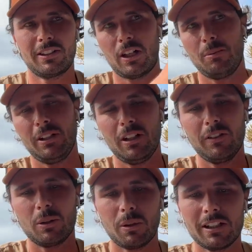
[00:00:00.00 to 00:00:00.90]
And I've been
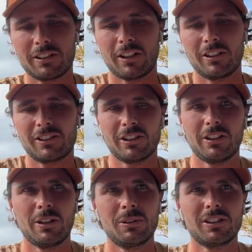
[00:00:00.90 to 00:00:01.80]
over the West Coast,
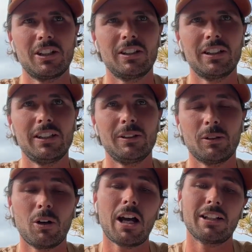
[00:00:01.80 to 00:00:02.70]
so there was only,
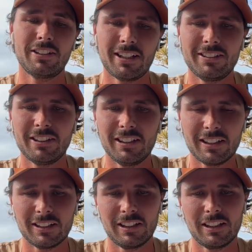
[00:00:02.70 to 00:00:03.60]
oh, actually, I did
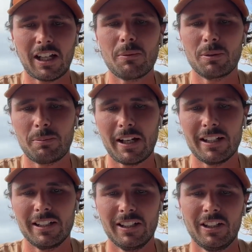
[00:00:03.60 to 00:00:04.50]
link, link up with
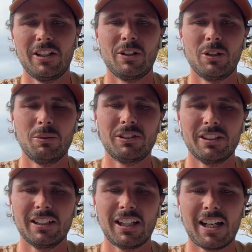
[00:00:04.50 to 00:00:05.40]
Ben who was
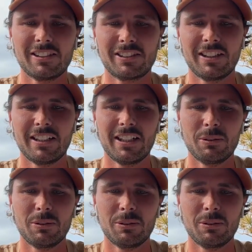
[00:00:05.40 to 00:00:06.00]
in it last year.